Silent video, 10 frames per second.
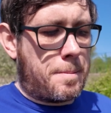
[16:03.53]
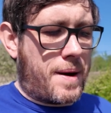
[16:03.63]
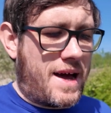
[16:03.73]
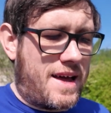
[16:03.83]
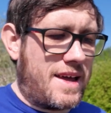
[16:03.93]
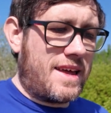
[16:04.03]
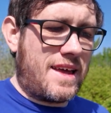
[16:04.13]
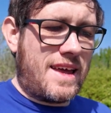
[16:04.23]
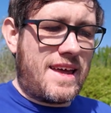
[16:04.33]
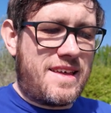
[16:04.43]
but
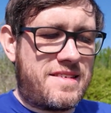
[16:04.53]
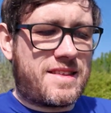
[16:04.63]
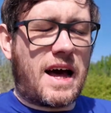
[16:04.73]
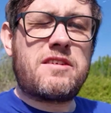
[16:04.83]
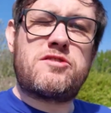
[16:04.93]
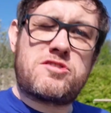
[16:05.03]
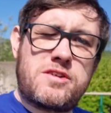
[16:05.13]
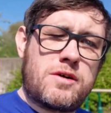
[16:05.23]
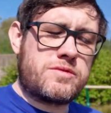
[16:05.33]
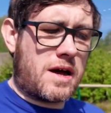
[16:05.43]
he starts to
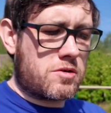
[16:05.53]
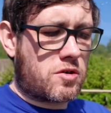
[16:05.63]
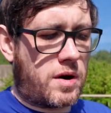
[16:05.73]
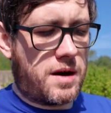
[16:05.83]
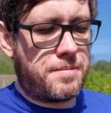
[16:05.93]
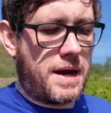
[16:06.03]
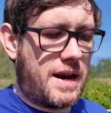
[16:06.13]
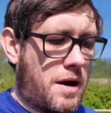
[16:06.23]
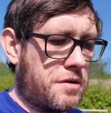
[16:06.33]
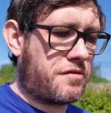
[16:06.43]
slow down quite a
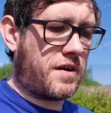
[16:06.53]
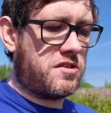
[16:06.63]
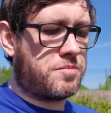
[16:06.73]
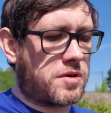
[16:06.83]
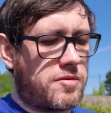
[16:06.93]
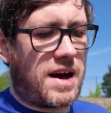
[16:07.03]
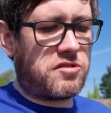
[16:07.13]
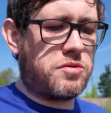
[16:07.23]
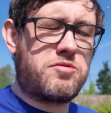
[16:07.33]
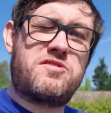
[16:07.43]
bit now as fights
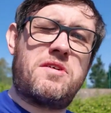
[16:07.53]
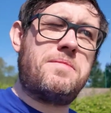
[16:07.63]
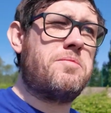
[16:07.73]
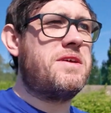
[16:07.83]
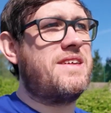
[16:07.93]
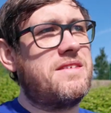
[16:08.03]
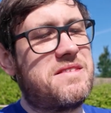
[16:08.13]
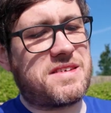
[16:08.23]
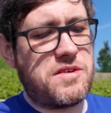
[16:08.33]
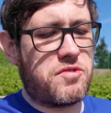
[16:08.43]
progress, which was something we
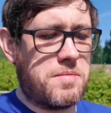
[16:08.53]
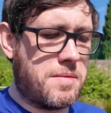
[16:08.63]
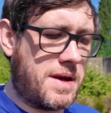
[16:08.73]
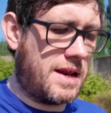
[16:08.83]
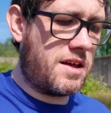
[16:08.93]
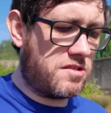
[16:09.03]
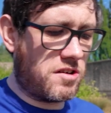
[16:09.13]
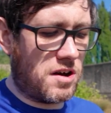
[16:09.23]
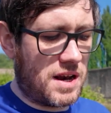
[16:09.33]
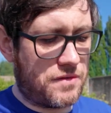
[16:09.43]
didn't see from him in
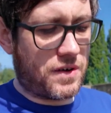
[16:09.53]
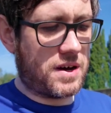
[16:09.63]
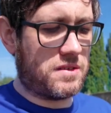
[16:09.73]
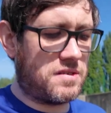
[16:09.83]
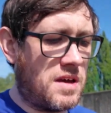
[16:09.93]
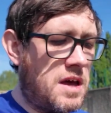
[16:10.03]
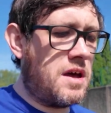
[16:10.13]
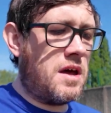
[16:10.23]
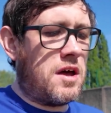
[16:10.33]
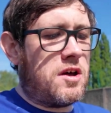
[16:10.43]
his early fights.
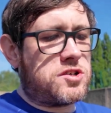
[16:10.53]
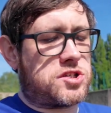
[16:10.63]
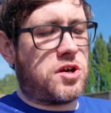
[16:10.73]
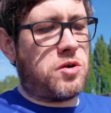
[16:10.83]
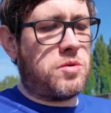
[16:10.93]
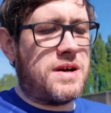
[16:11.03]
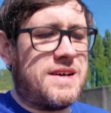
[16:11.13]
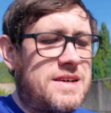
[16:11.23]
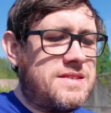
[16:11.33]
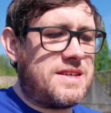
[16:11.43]
So
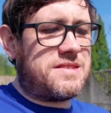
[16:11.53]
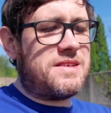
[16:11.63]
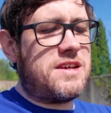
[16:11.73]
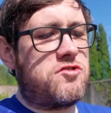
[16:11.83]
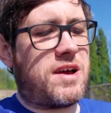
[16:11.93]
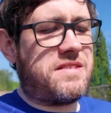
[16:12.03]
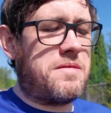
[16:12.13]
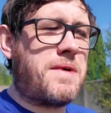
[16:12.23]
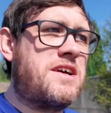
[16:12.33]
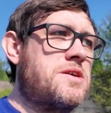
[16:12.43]
this is an
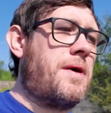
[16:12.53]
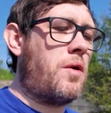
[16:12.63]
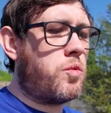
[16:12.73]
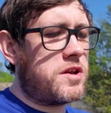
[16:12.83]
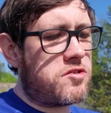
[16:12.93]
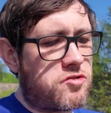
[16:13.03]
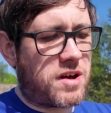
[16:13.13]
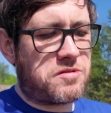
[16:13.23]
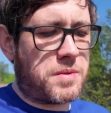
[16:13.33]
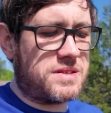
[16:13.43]
interesting matchup. I wouldn't
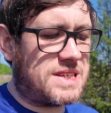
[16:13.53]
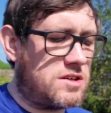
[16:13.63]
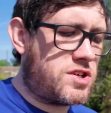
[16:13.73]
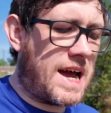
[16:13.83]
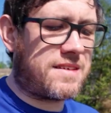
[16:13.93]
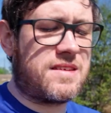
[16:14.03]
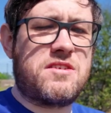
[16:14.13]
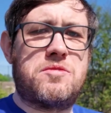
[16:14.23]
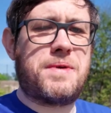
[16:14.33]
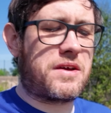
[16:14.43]
trust Montel
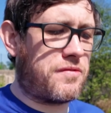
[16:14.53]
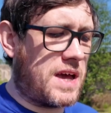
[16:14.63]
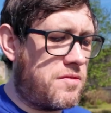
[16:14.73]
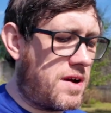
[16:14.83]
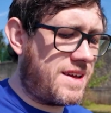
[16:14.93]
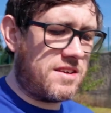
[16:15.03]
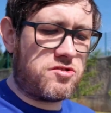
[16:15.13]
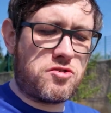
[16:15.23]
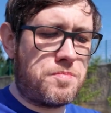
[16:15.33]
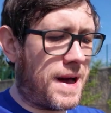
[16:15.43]
Jackson as a big favourite.
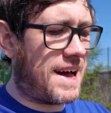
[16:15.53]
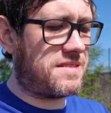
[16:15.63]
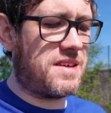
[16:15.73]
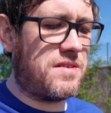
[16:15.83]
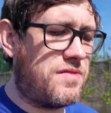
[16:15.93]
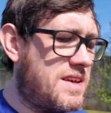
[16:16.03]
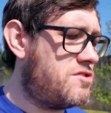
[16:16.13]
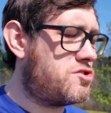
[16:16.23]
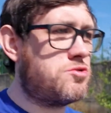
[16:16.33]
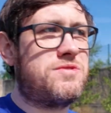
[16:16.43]
He's too passive,
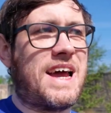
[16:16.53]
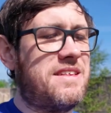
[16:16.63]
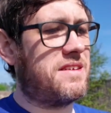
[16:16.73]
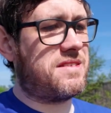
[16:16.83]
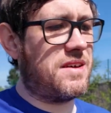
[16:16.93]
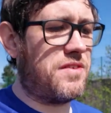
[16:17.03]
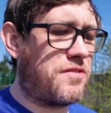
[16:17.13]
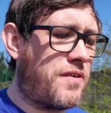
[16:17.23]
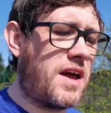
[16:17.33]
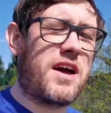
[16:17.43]
he's too tentative,
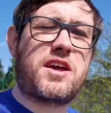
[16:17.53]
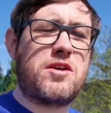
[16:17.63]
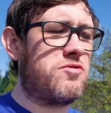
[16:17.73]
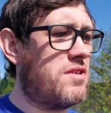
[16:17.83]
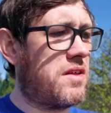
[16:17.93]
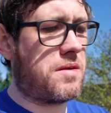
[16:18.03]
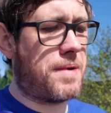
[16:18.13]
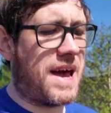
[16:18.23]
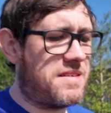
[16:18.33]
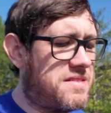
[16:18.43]
his fight IQ's not the
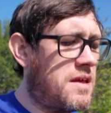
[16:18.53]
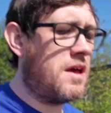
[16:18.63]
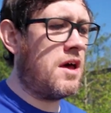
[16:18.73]
best.